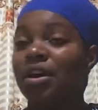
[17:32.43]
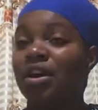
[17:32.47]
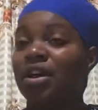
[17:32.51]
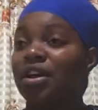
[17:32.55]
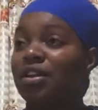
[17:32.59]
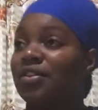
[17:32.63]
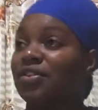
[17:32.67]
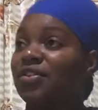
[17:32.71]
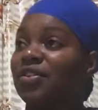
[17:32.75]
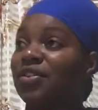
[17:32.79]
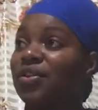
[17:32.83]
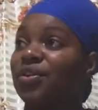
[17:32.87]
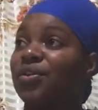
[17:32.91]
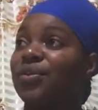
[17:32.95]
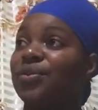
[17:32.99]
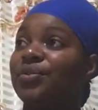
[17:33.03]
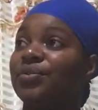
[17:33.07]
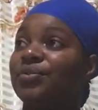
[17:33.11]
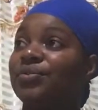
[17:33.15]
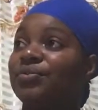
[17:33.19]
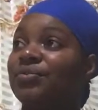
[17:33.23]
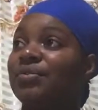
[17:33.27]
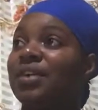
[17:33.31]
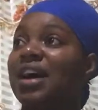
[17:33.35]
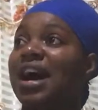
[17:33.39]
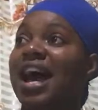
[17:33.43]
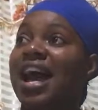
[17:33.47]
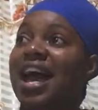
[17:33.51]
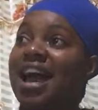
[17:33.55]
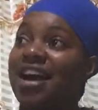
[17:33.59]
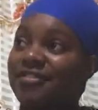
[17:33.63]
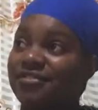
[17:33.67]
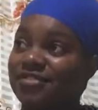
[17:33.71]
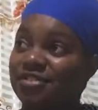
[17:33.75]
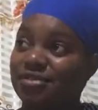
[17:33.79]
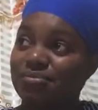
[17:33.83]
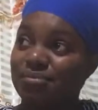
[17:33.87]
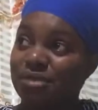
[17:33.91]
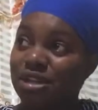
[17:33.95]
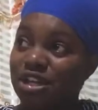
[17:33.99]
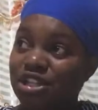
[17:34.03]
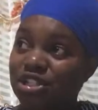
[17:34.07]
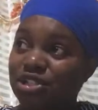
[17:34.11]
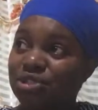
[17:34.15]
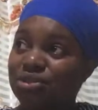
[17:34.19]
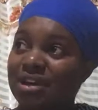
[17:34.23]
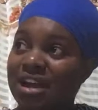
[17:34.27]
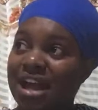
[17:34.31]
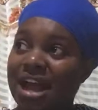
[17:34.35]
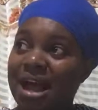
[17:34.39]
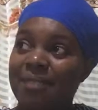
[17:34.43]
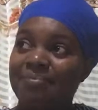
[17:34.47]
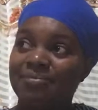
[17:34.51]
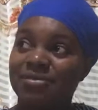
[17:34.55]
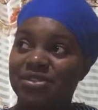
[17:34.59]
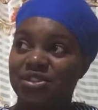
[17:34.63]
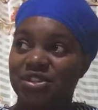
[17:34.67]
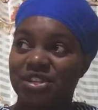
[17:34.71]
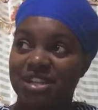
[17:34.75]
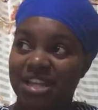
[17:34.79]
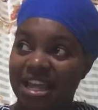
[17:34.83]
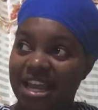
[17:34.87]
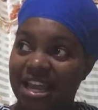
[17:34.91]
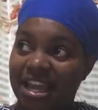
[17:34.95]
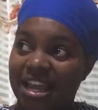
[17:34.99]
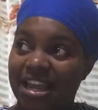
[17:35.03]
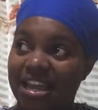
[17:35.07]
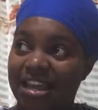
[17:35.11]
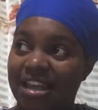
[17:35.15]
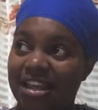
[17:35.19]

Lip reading: So I have to make sure it happens today